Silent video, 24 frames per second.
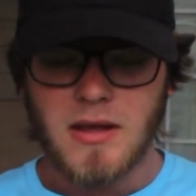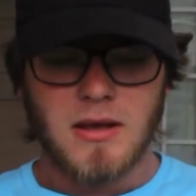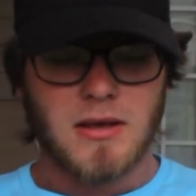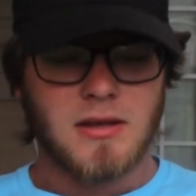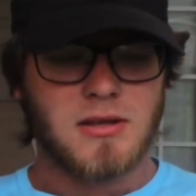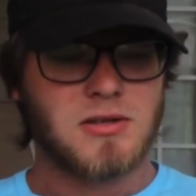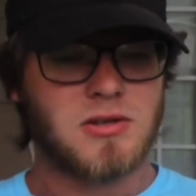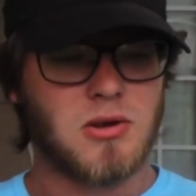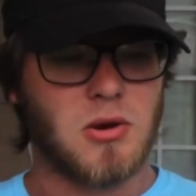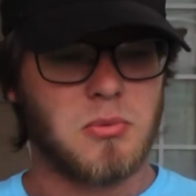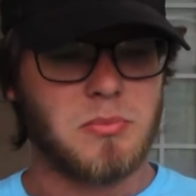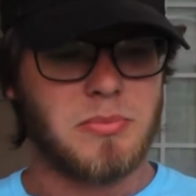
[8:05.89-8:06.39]

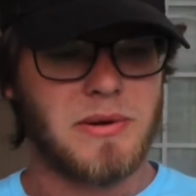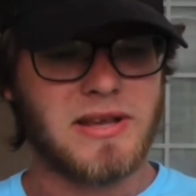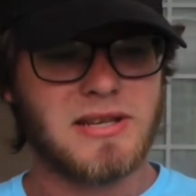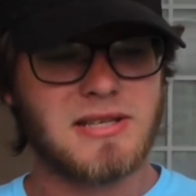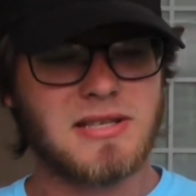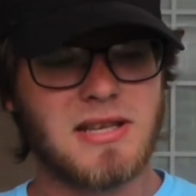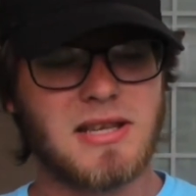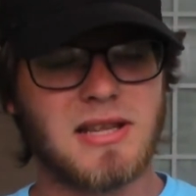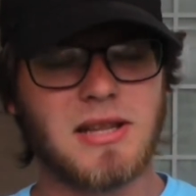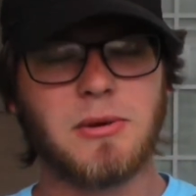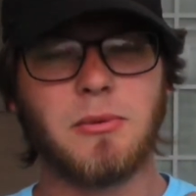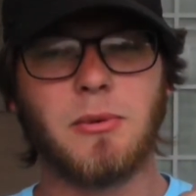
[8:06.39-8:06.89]
So
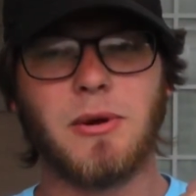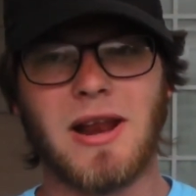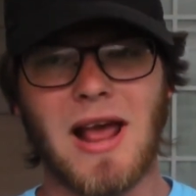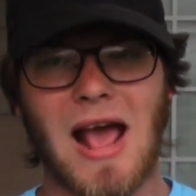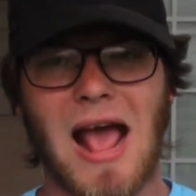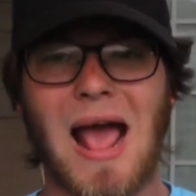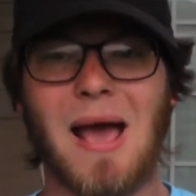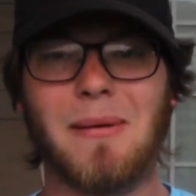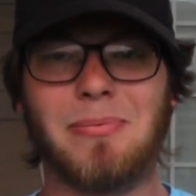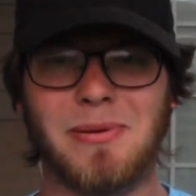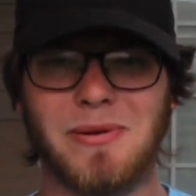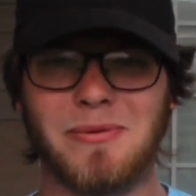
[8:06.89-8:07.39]
basically what
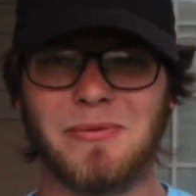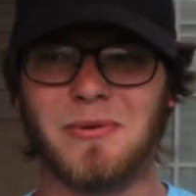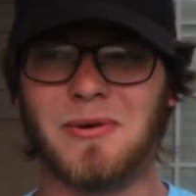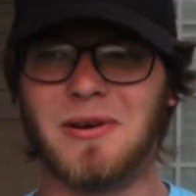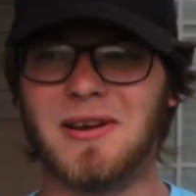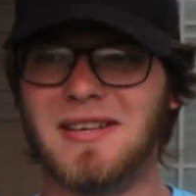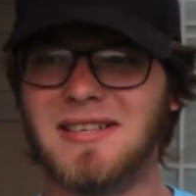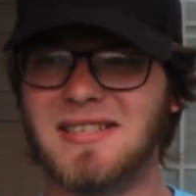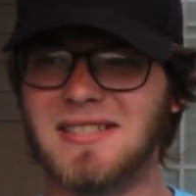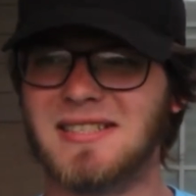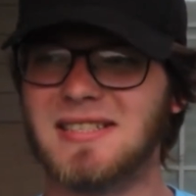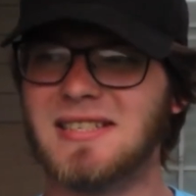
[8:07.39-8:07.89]
happened
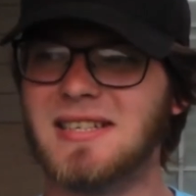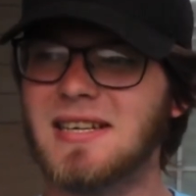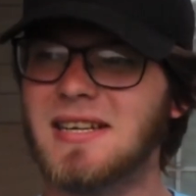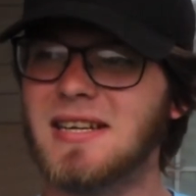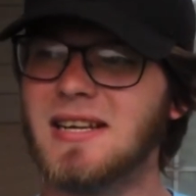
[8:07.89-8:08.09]
was,